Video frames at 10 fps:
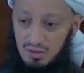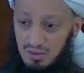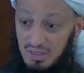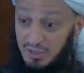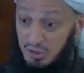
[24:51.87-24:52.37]

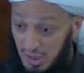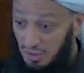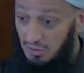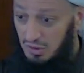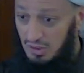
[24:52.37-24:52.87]
That
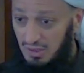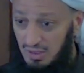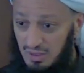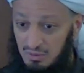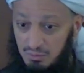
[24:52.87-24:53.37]
sins
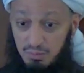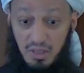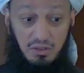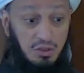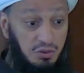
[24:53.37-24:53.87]

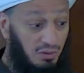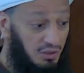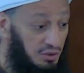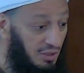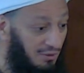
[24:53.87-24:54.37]
bring
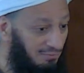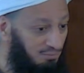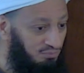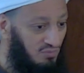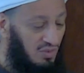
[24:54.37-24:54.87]
destruction.
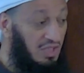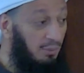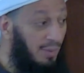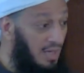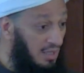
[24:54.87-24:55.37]

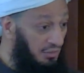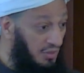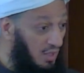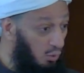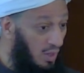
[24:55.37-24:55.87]
Iman and
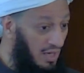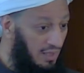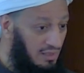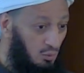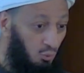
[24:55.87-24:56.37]

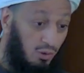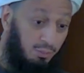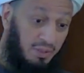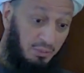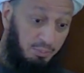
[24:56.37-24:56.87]
taqwa will
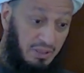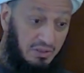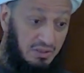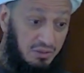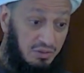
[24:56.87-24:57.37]
bring
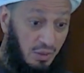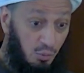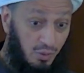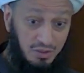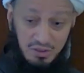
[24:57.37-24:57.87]
peace and
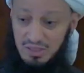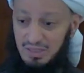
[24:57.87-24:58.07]
tranquility.